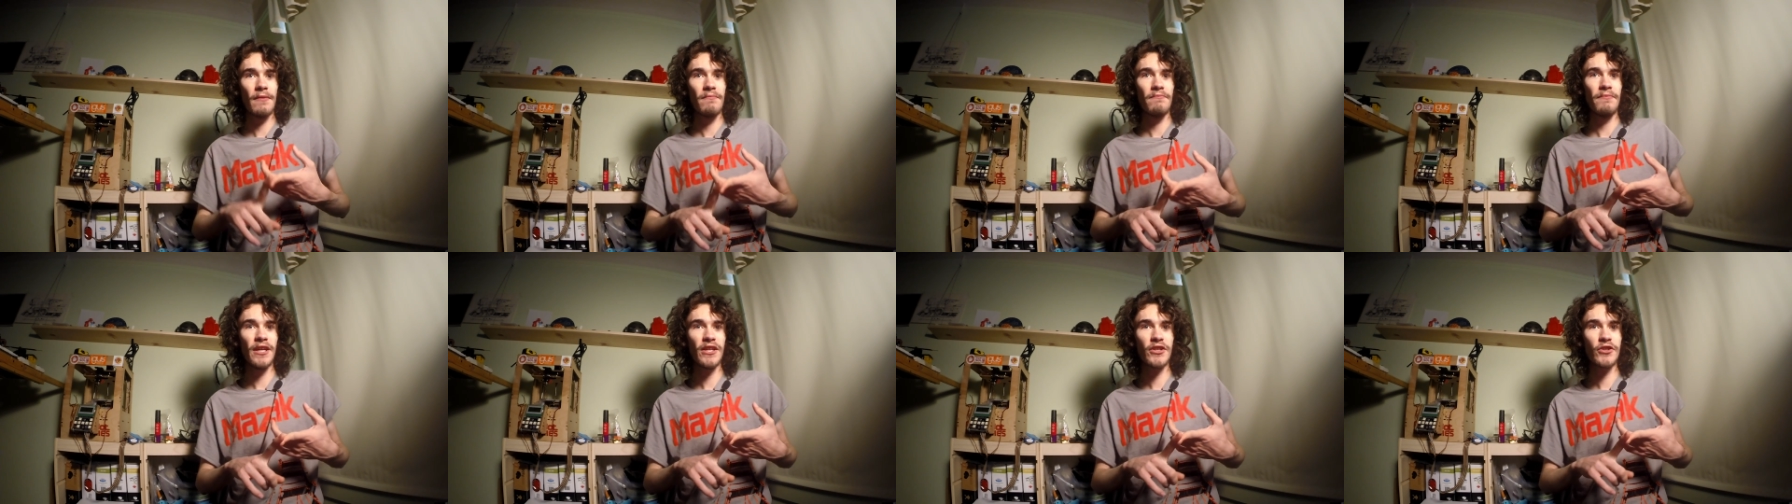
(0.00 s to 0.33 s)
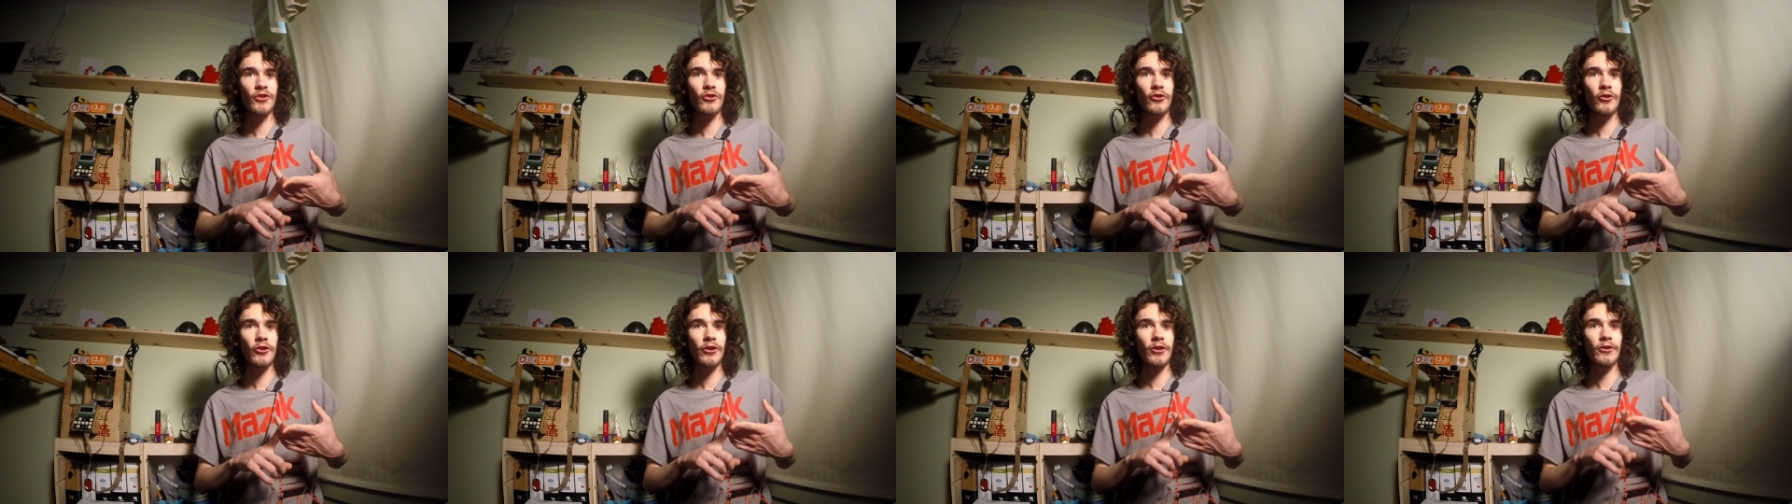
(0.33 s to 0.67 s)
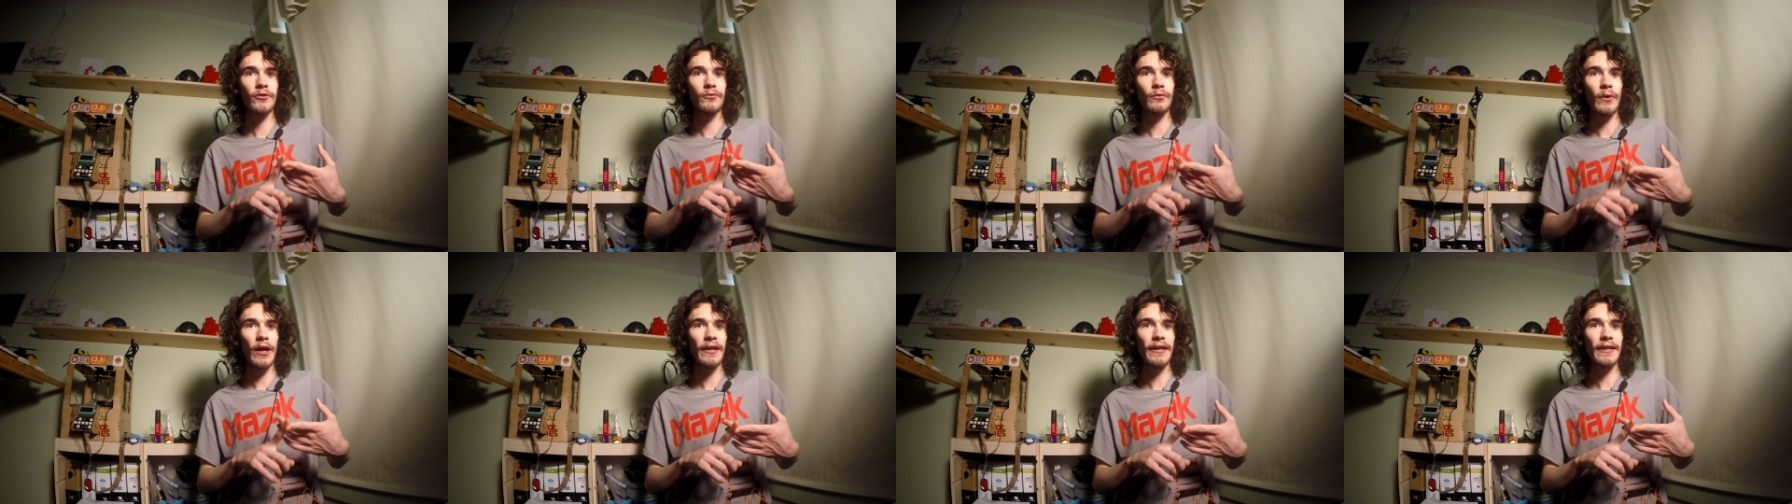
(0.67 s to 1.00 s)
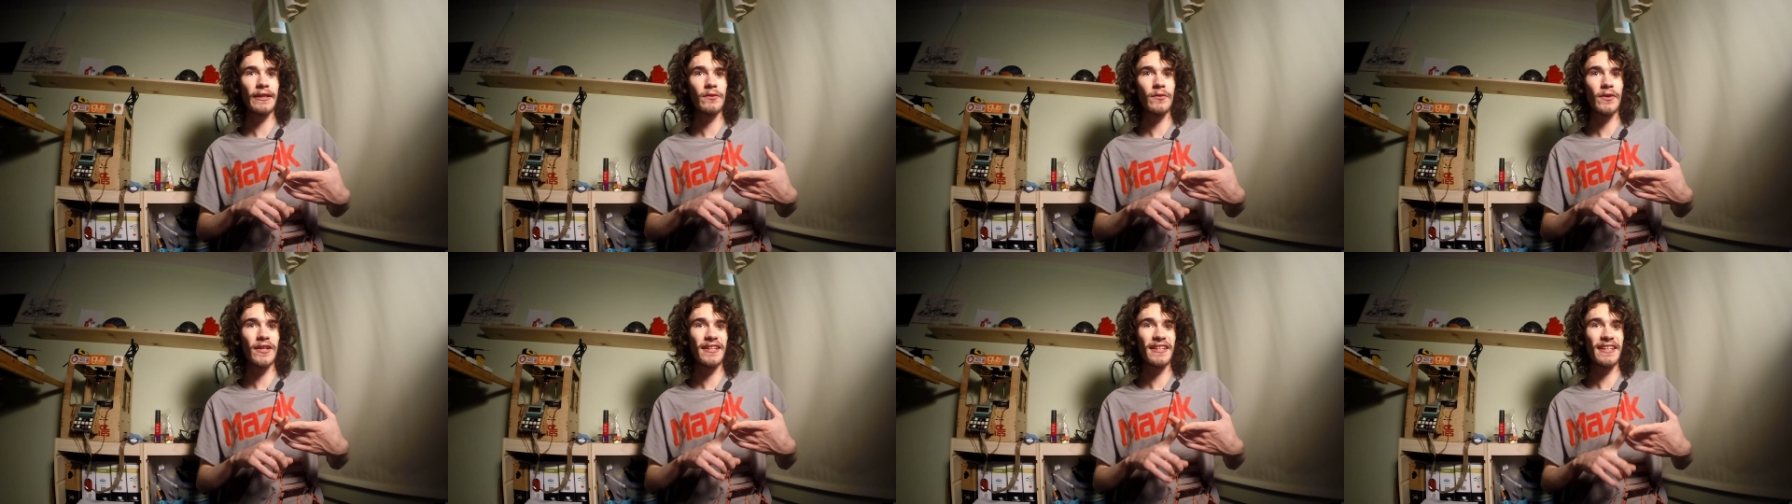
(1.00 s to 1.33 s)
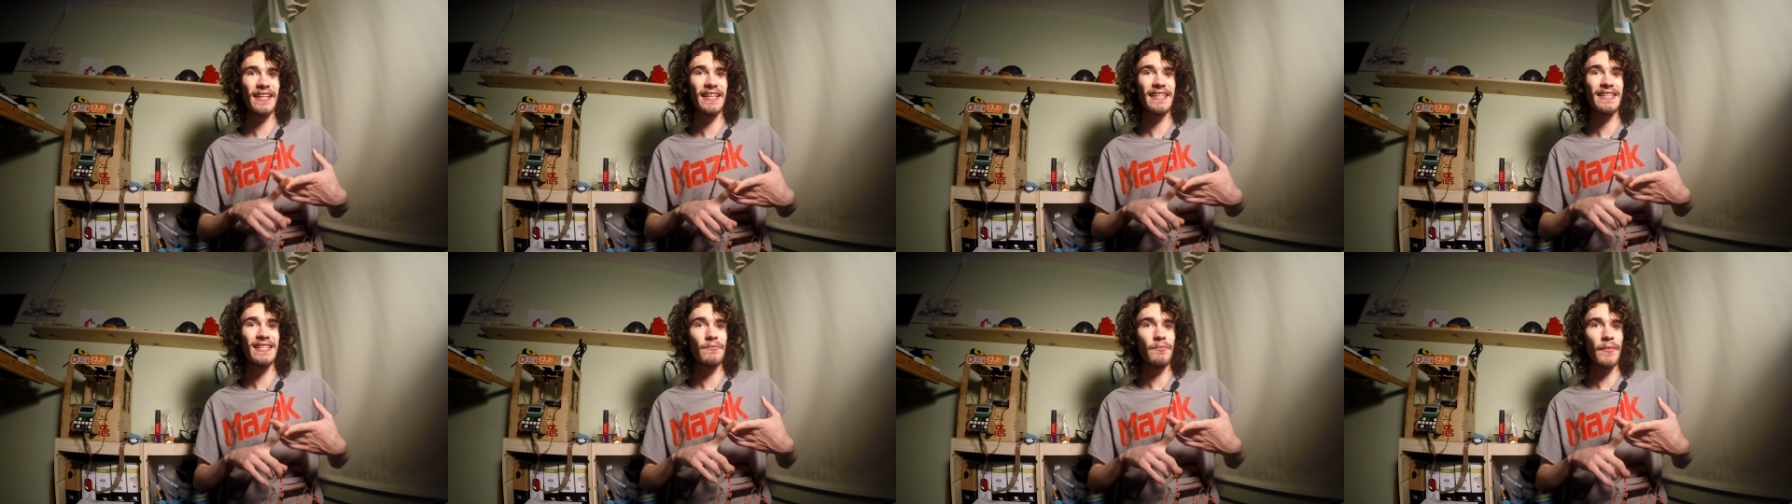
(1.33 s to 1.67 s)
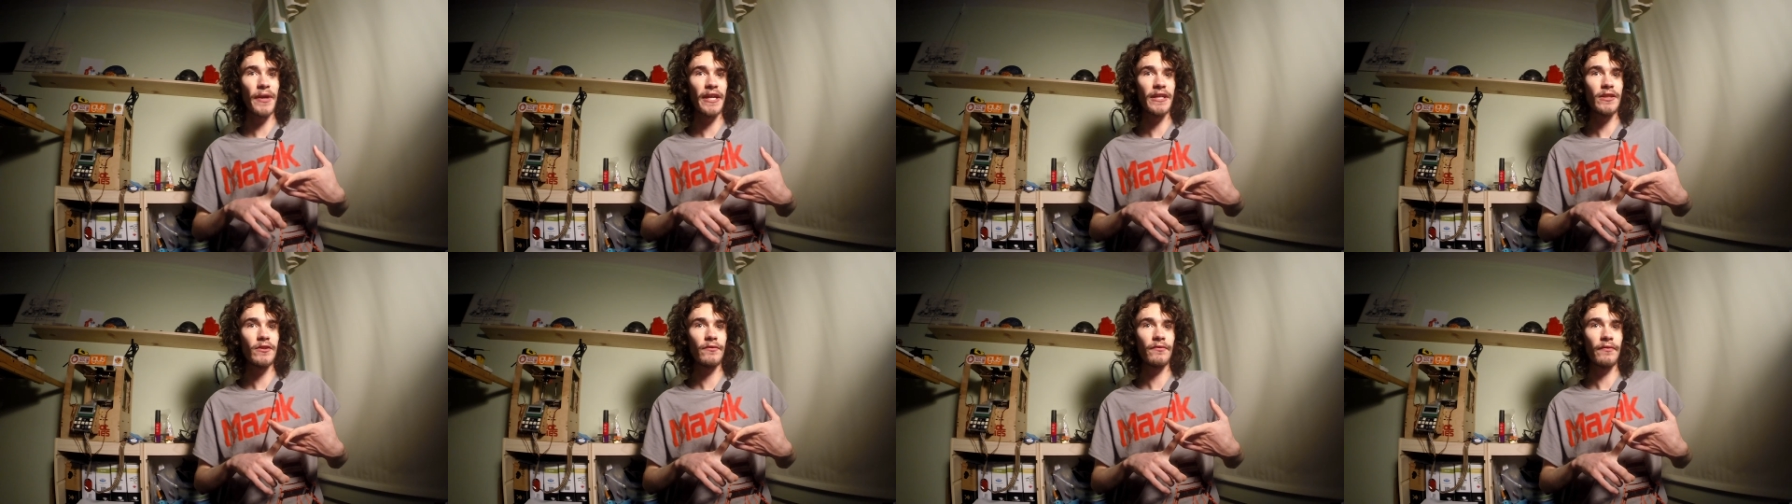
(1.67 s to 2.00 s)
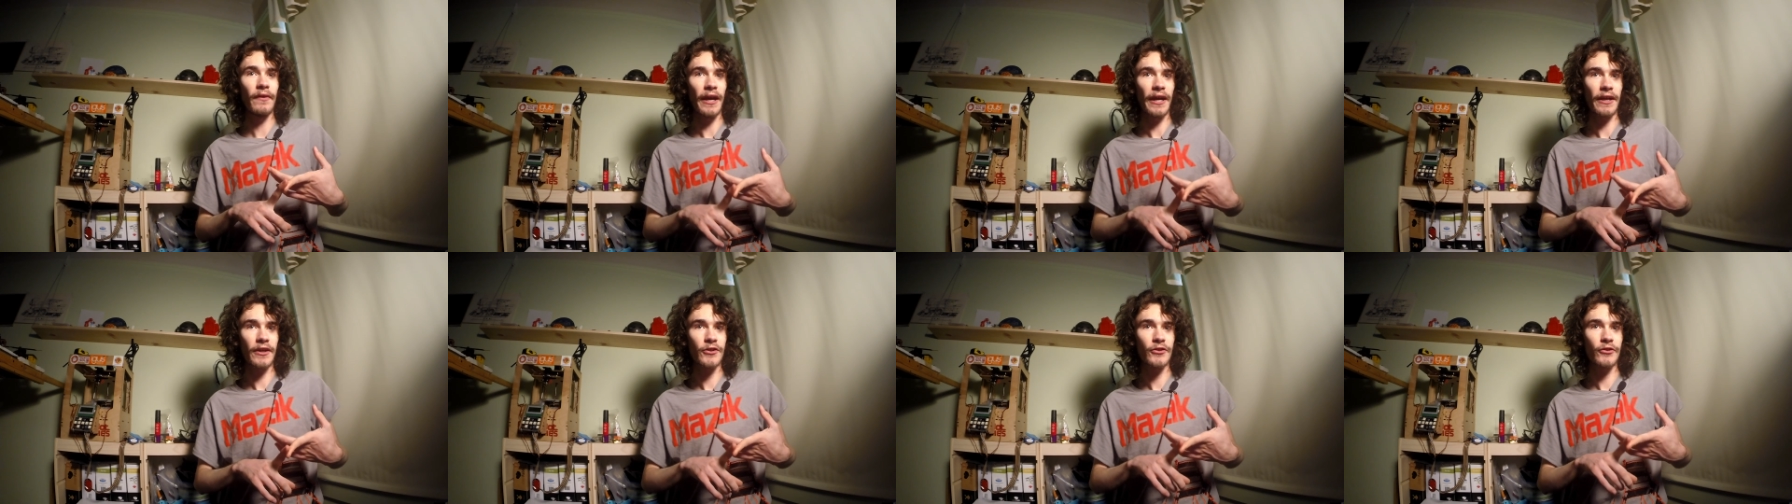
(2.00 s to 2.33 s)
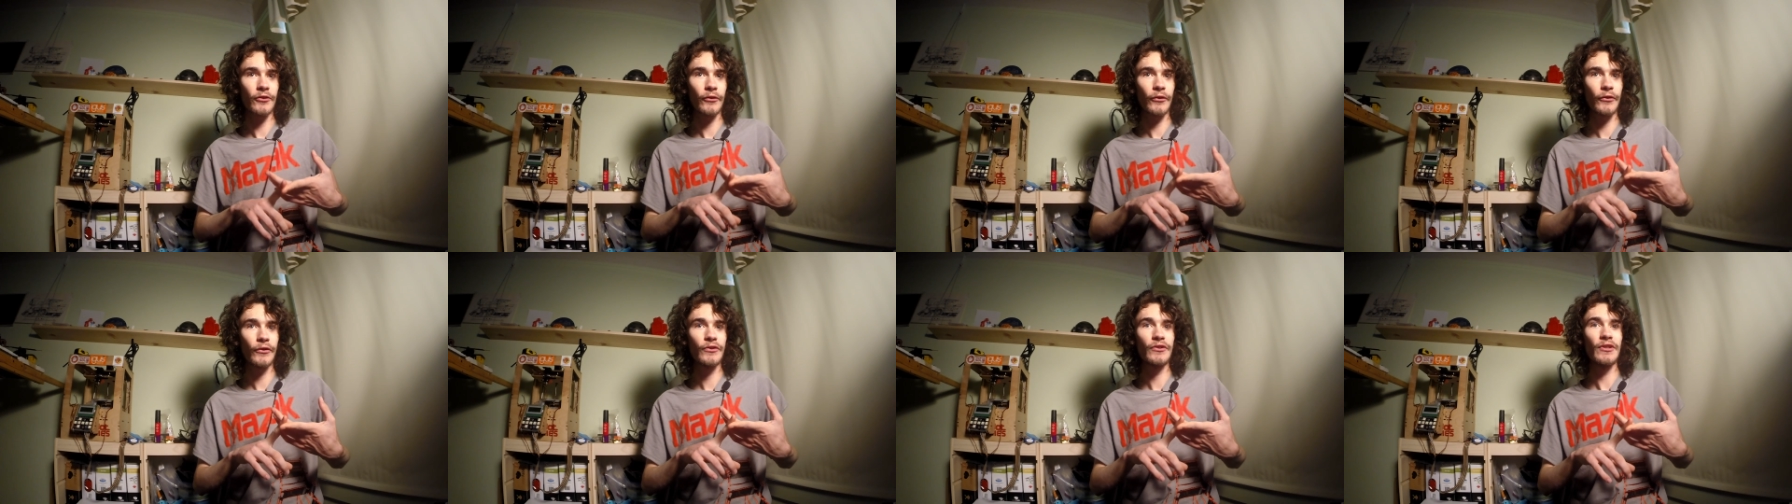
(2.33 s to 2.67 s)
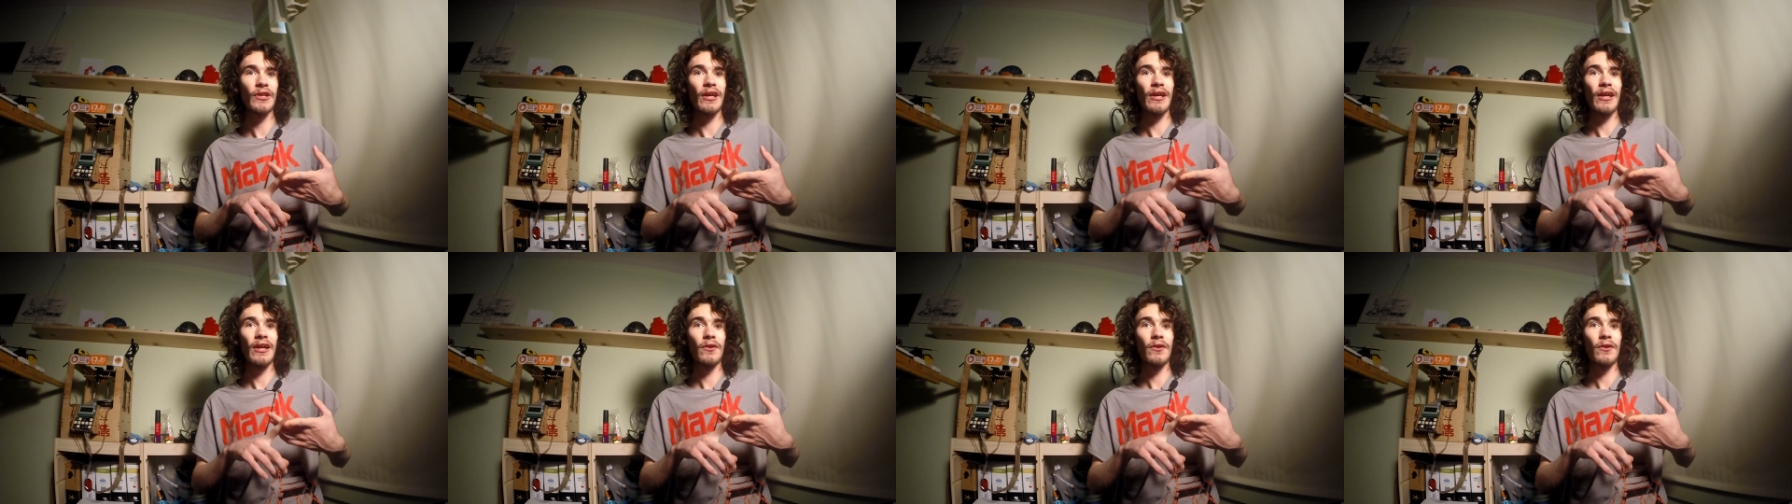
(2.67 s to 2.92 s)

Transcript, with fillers: make sure you're running within the manufacturer's